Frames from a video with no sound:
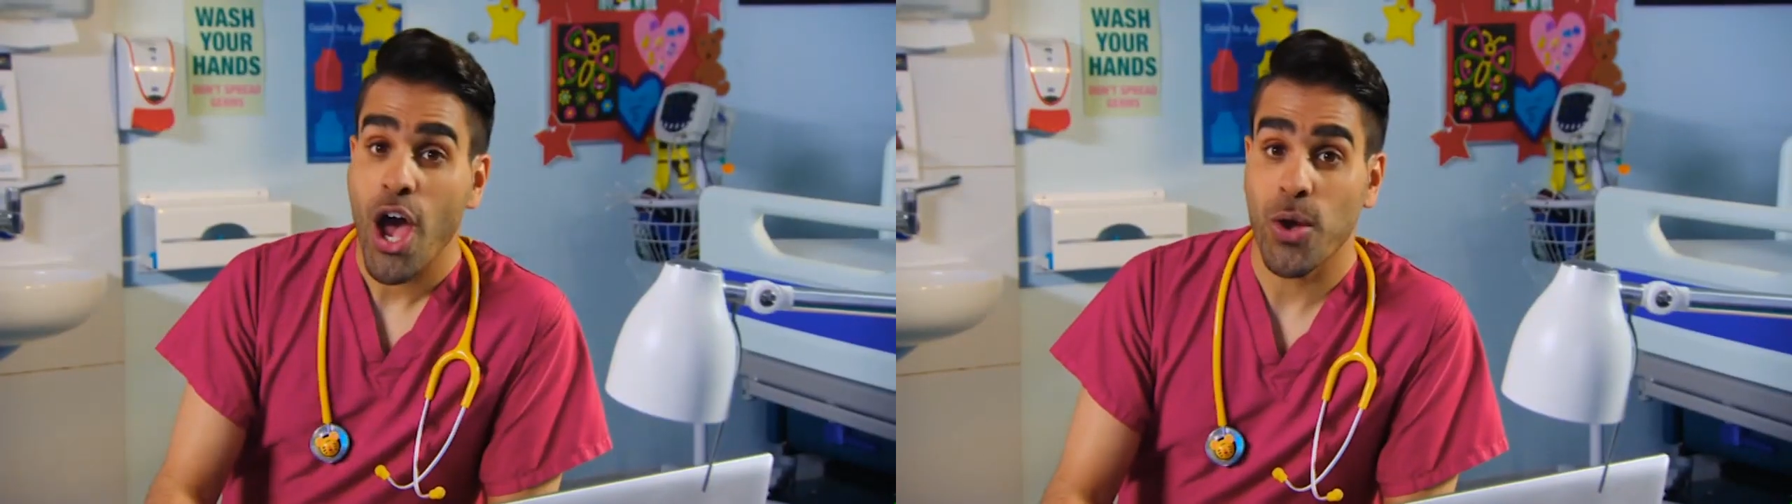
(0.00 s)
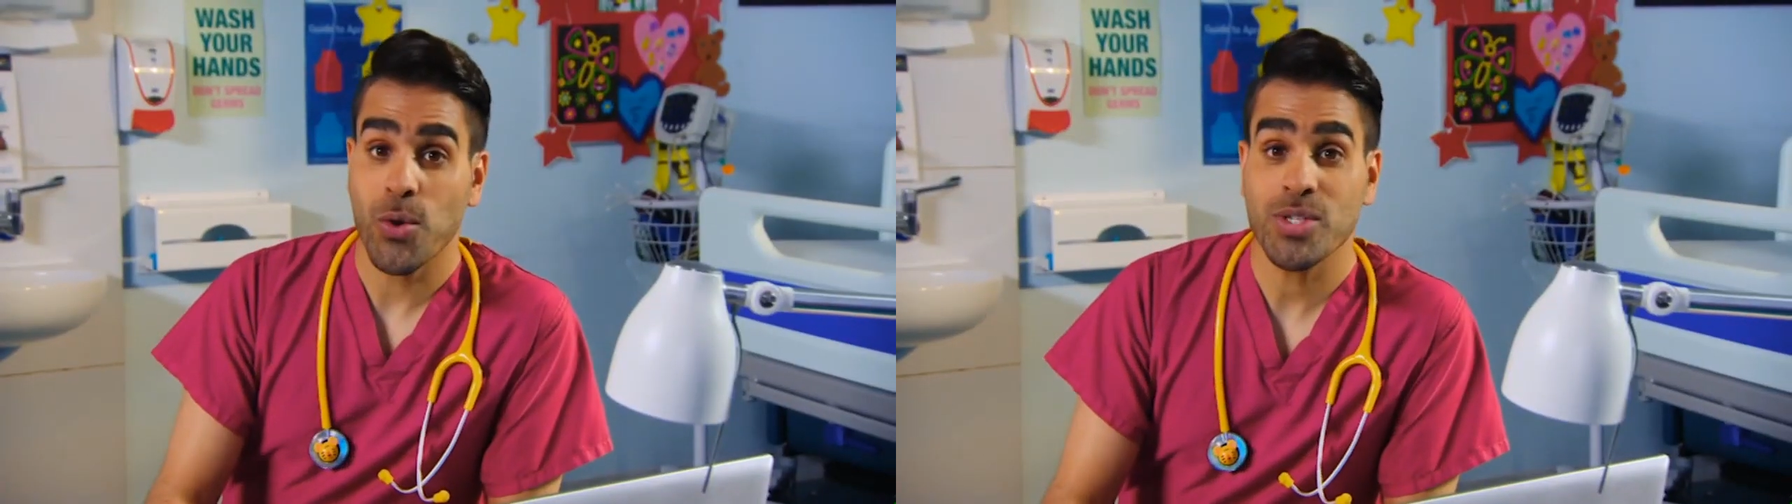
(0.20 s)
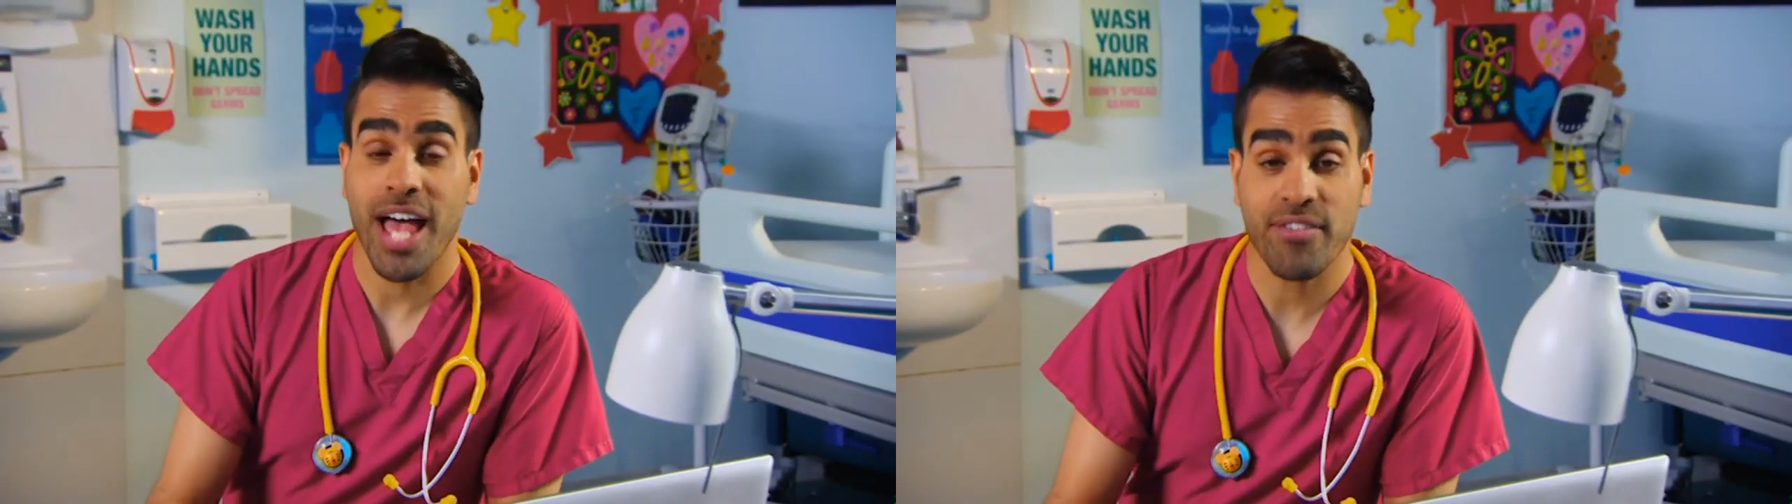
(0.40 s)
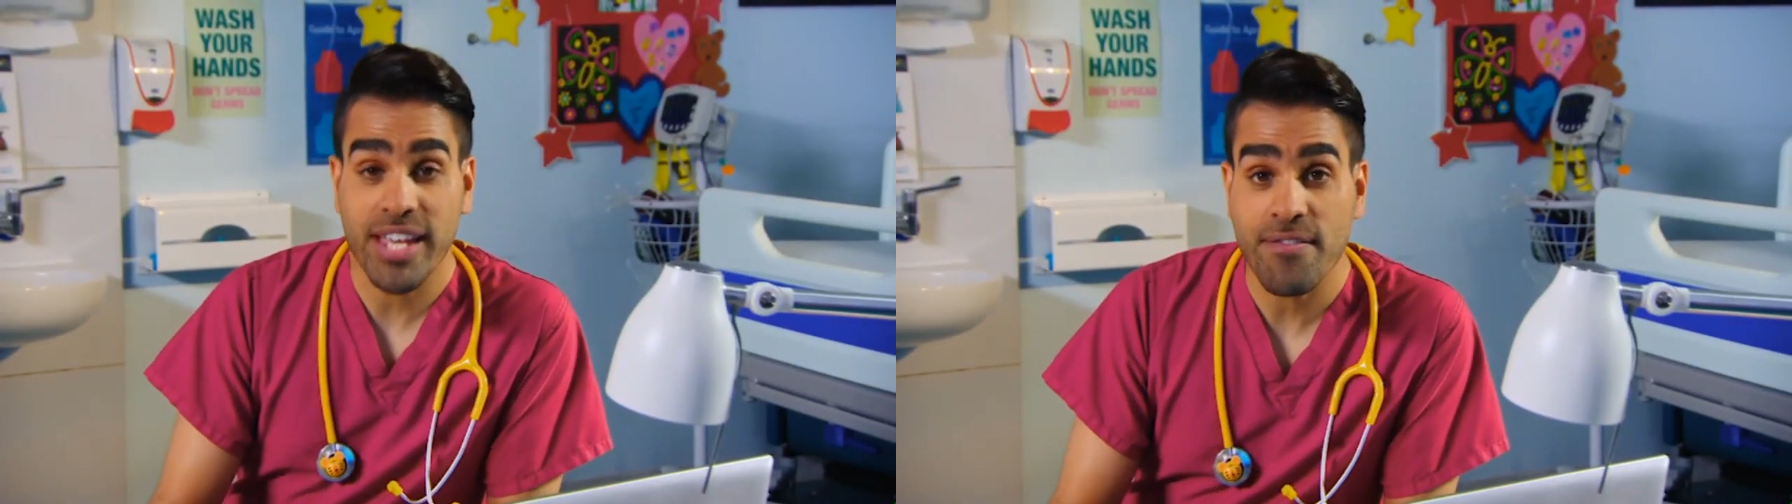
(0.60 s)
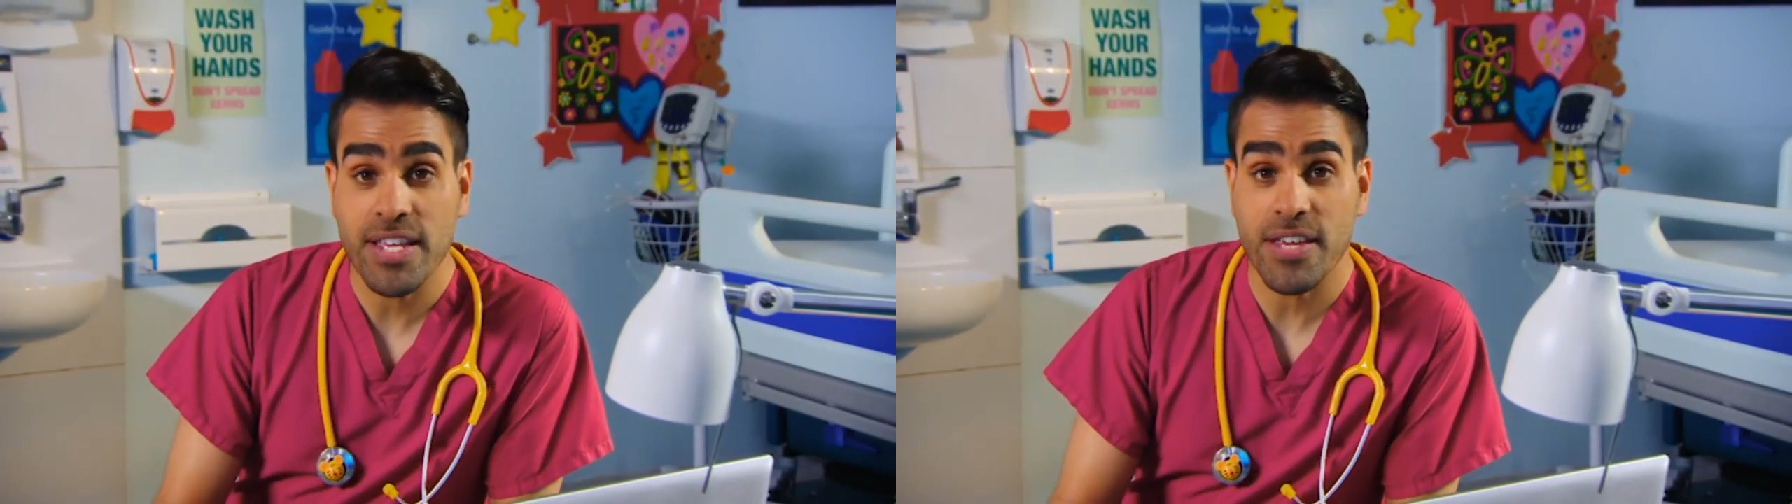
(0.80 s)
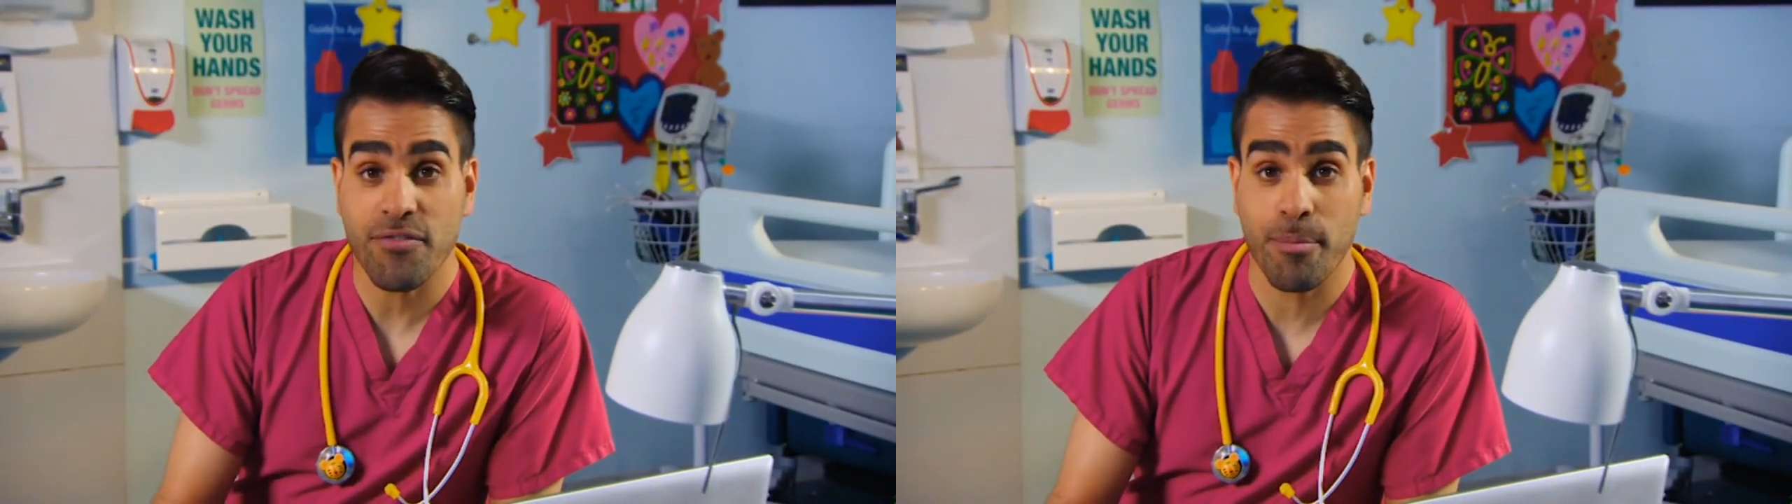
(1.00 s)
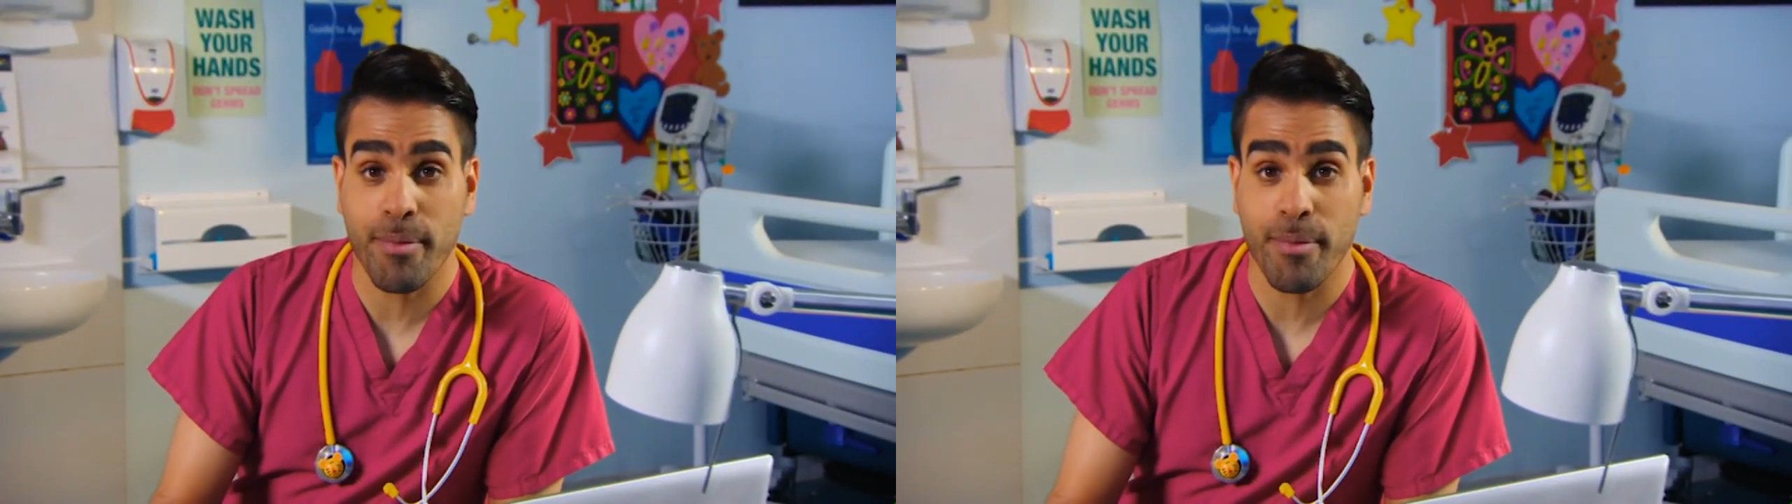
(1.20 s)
Who's having a visit from